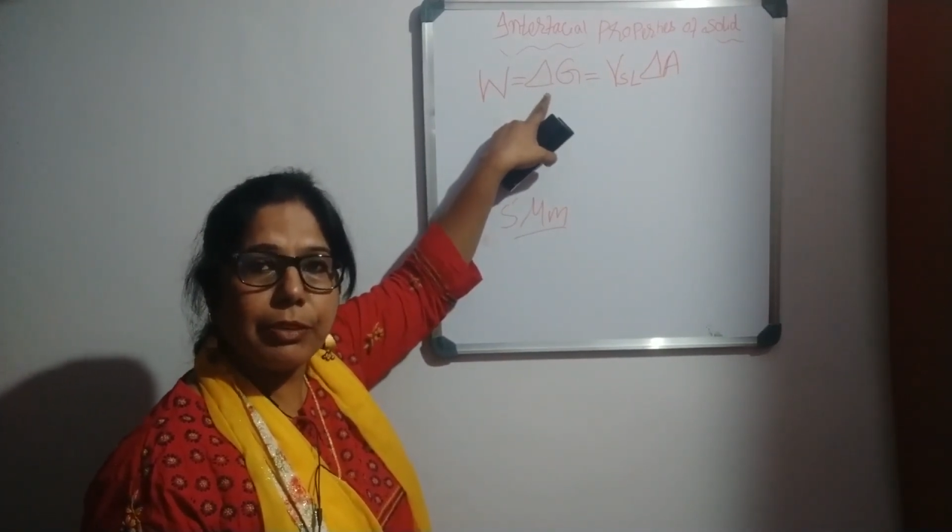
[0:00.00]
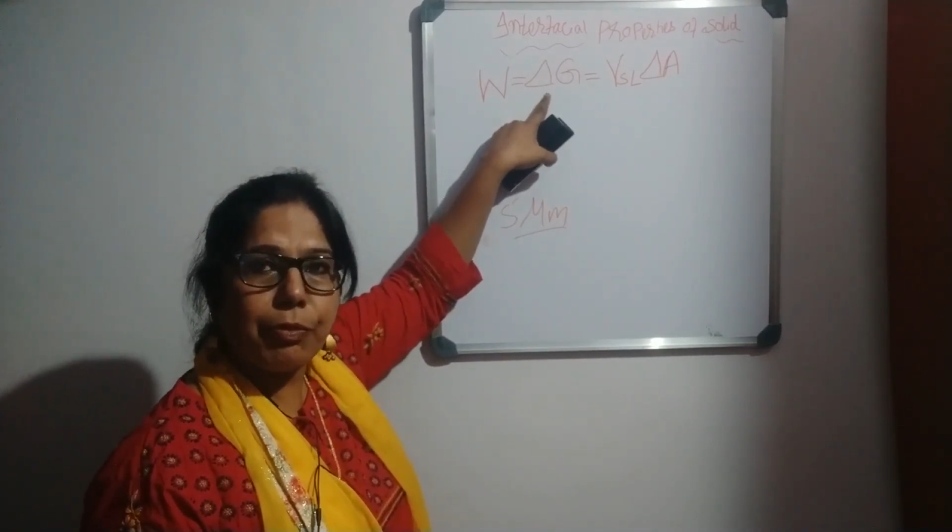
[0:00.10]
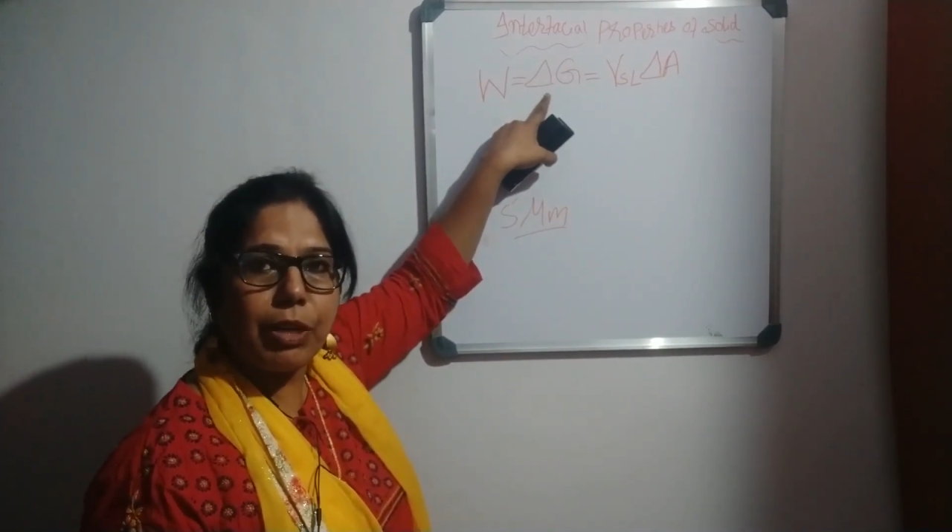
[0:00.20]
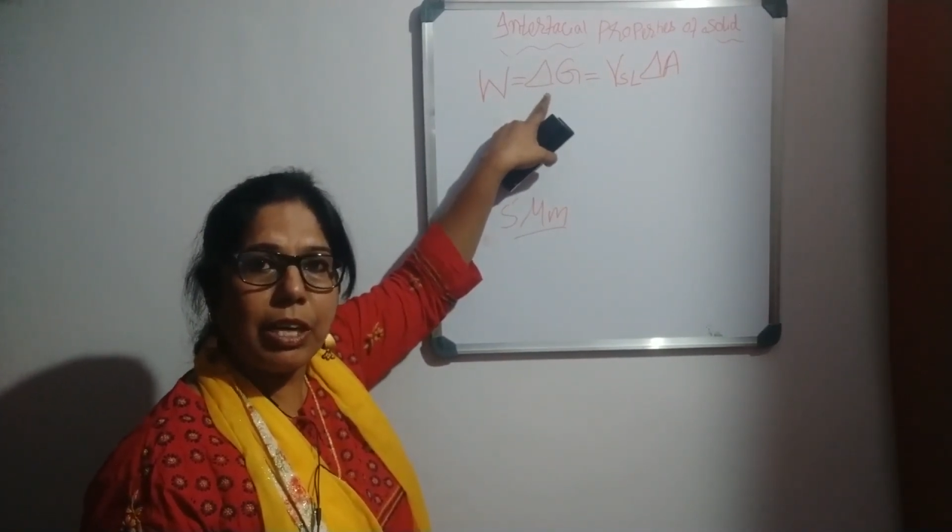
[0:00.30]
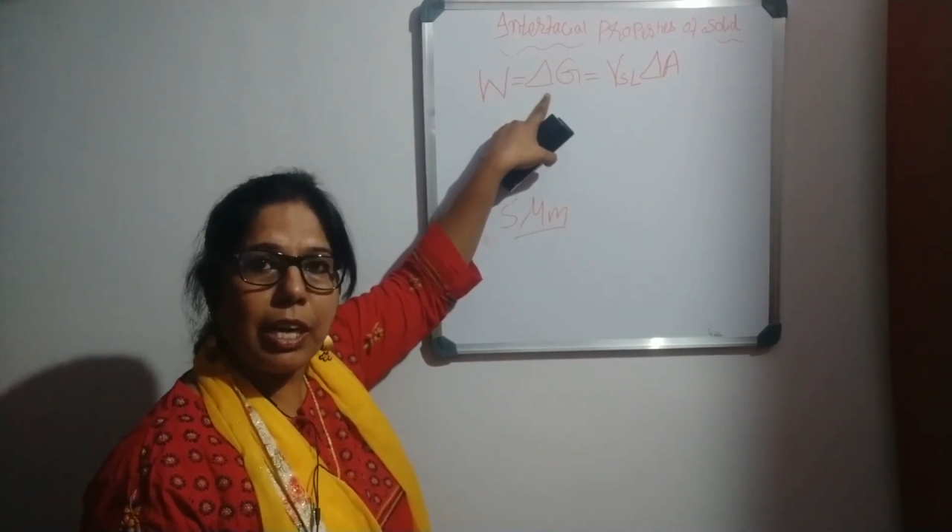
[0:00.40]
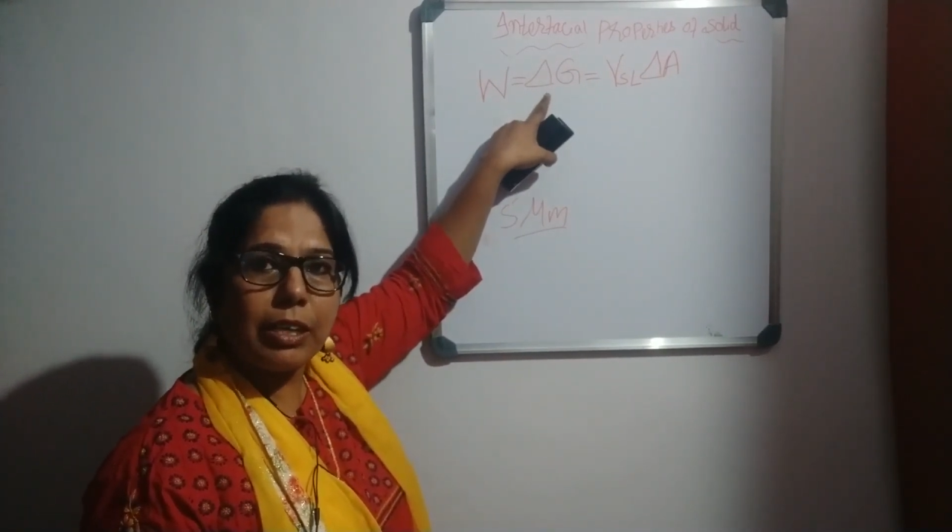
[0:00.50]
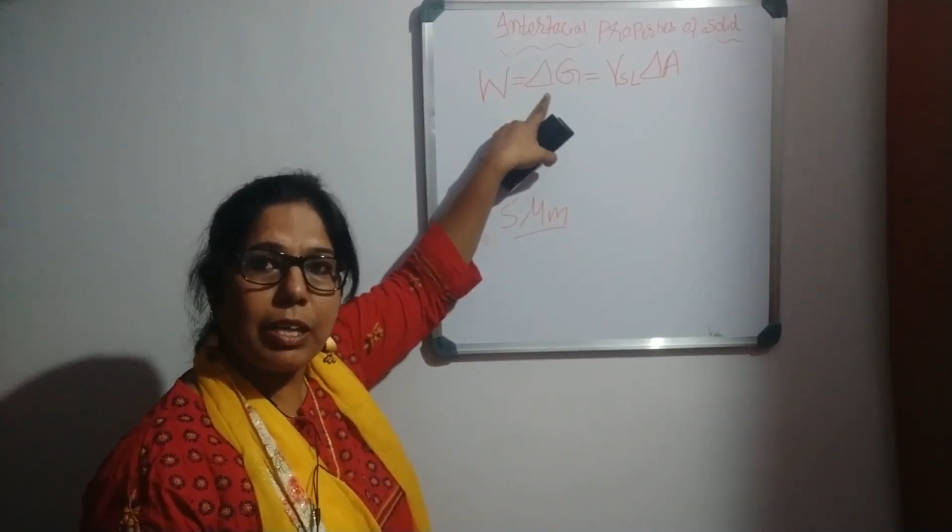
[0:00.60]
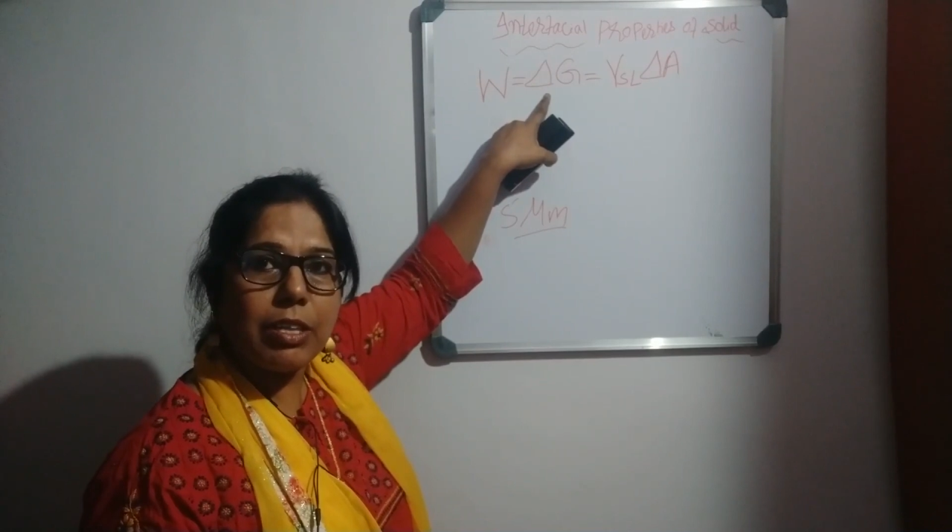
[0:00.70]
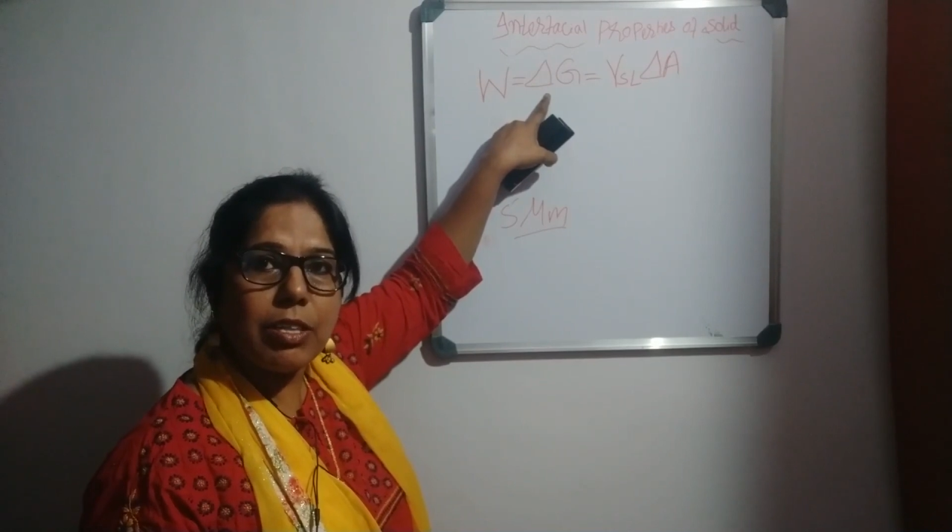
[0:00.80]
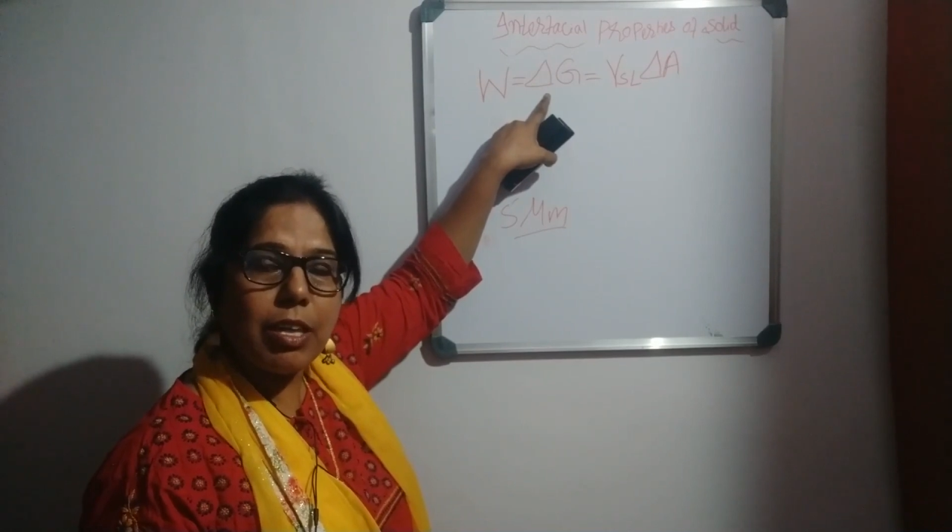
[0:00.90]
free
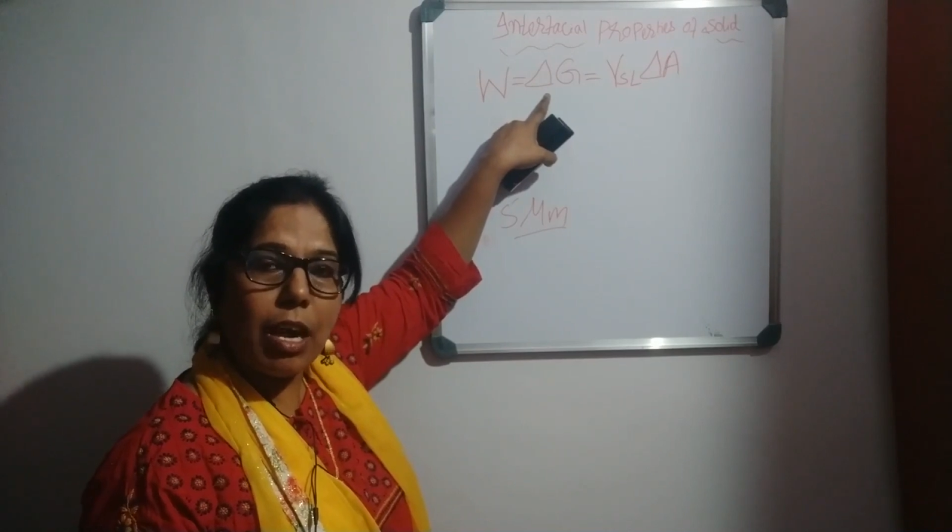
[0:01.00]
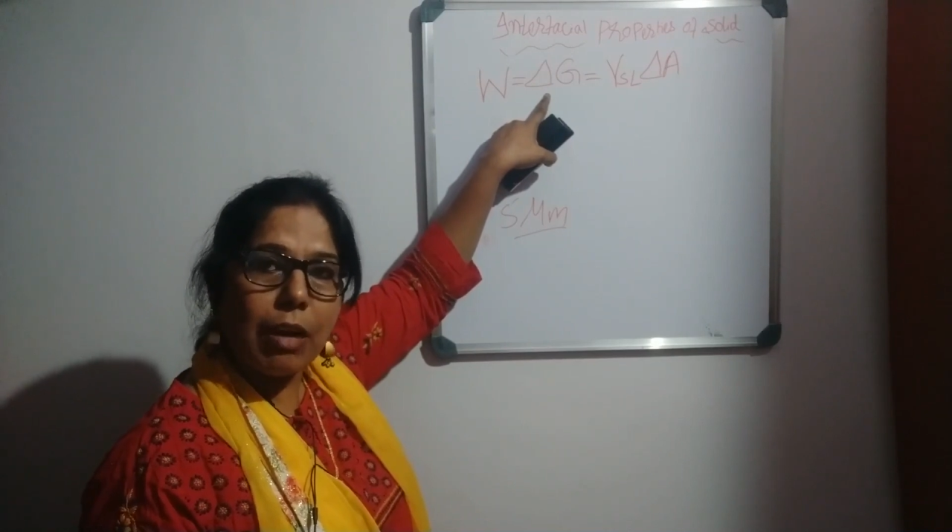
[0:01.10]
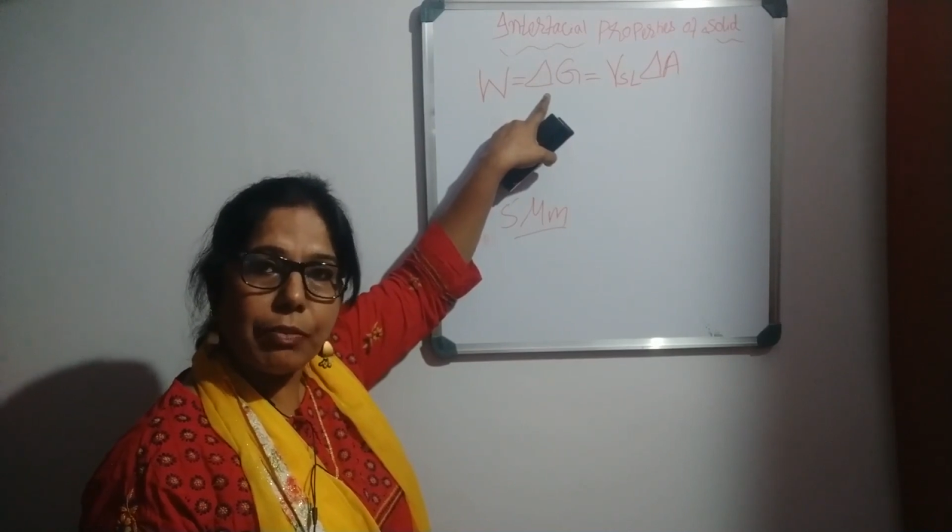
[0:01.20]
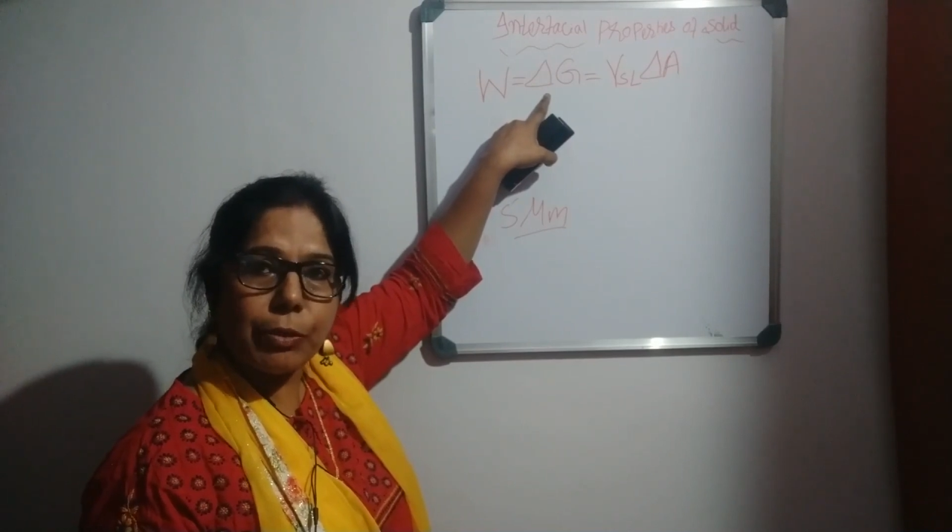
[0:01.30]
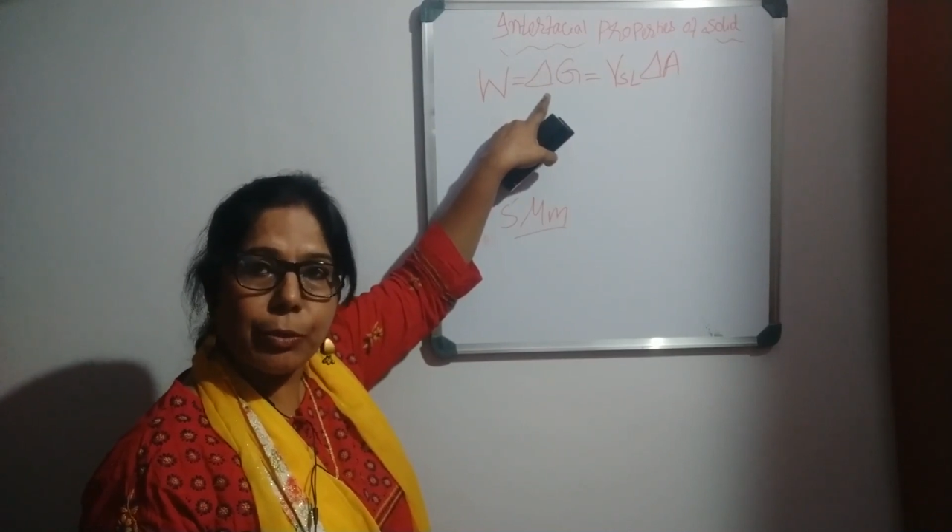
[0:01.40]
energy after